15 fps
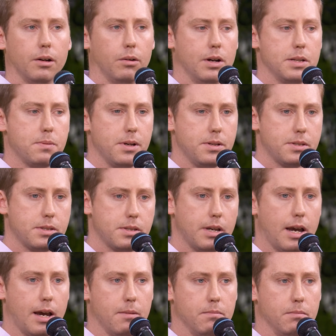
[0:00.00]
Well, I suppose
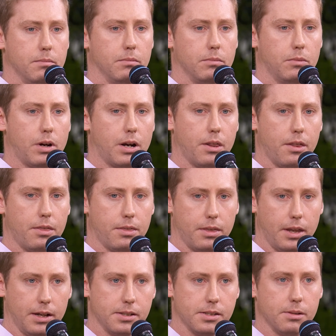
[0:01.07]
one of the
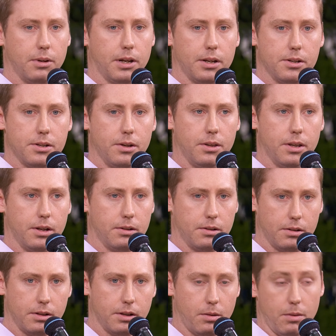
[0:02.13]
things that we can do that,
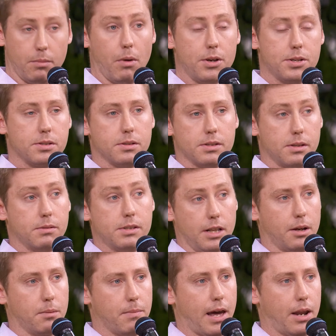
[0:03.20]
you know, most
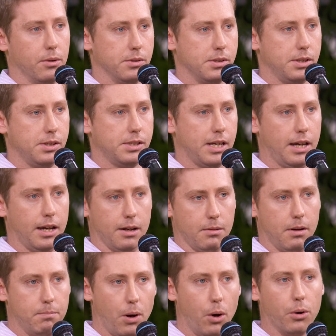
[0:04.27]
silicon panels you see
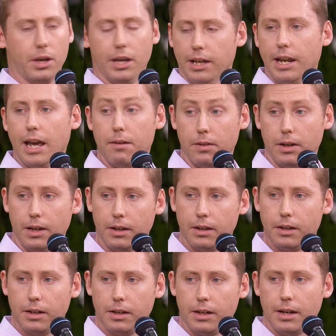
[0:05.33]
are bulky and heavy.
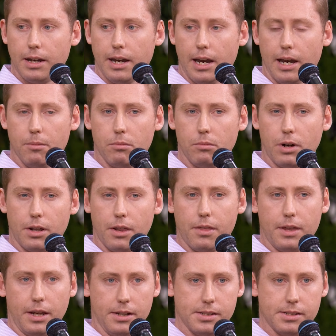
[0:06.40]
One of the
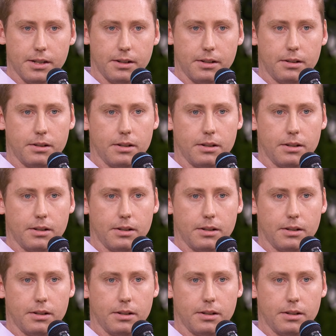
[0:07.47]
things that